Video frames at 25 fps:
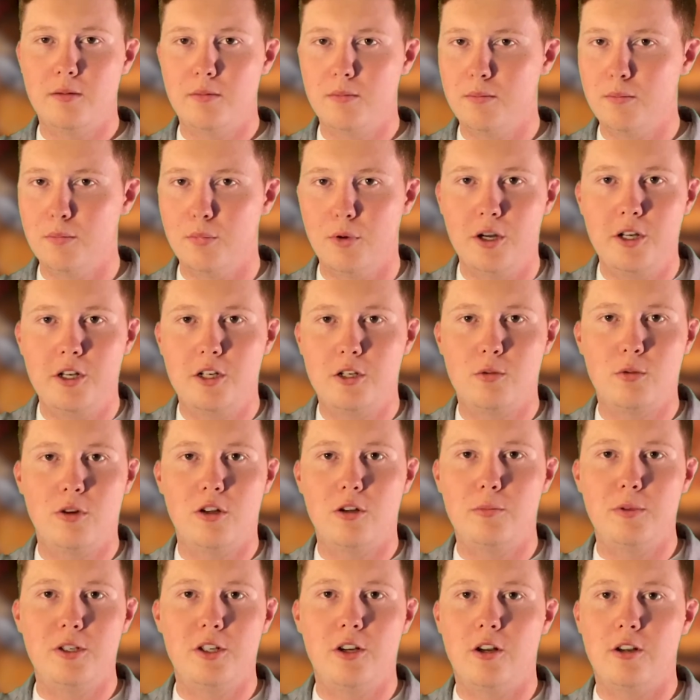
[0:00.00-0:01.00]
might as well
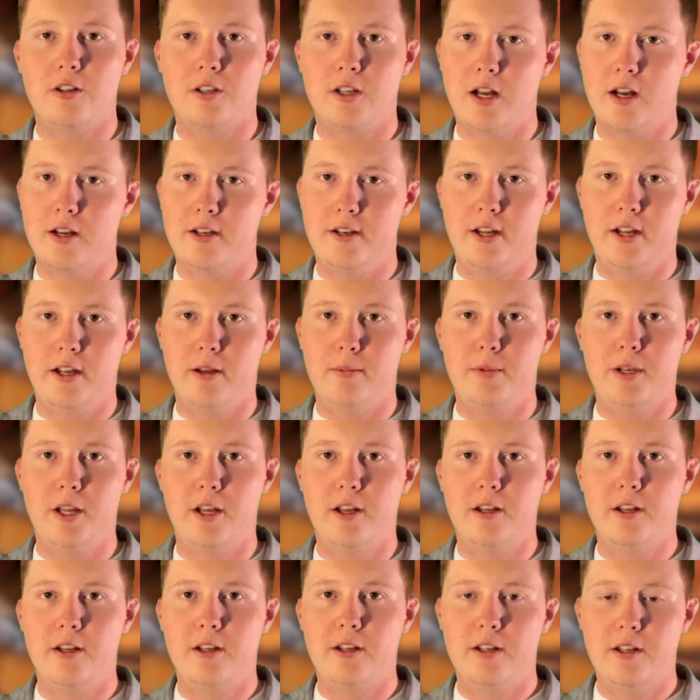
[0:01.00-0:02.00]
be all goddamn
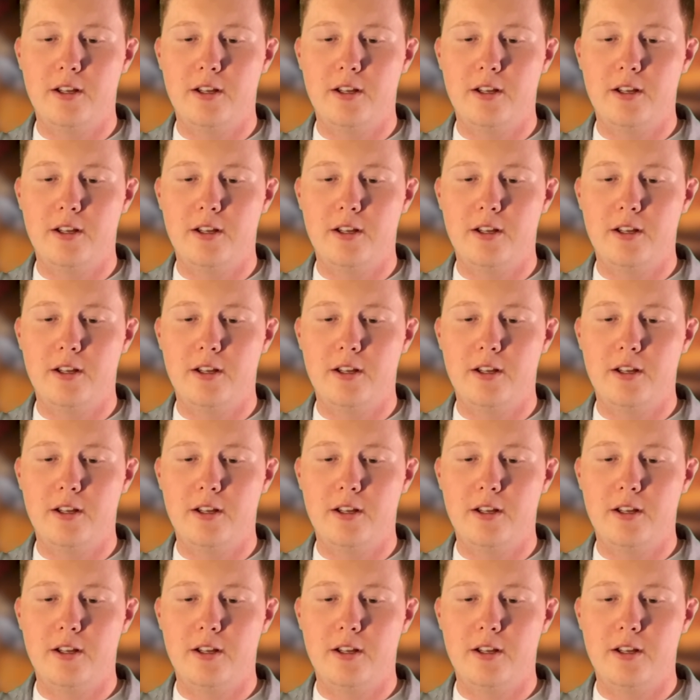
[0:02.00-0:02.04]
day.